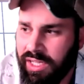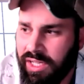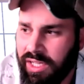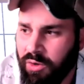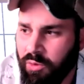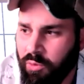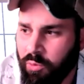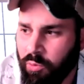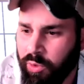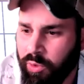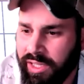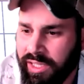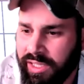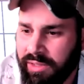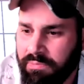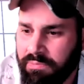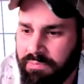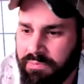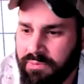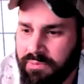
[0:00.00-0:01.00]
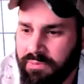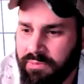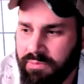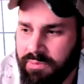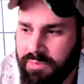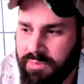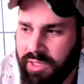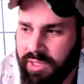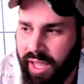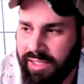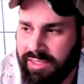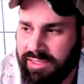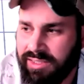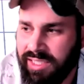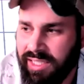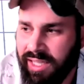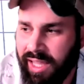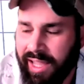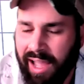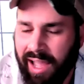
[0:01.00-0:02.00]
really kind of
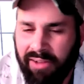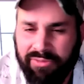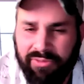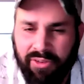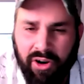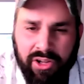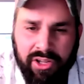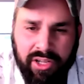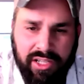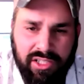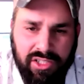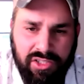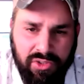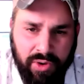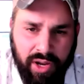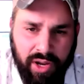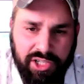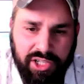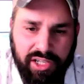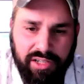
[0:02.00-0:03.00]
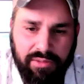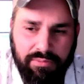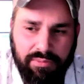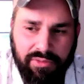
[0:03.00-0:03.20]
see like how far you can stretch it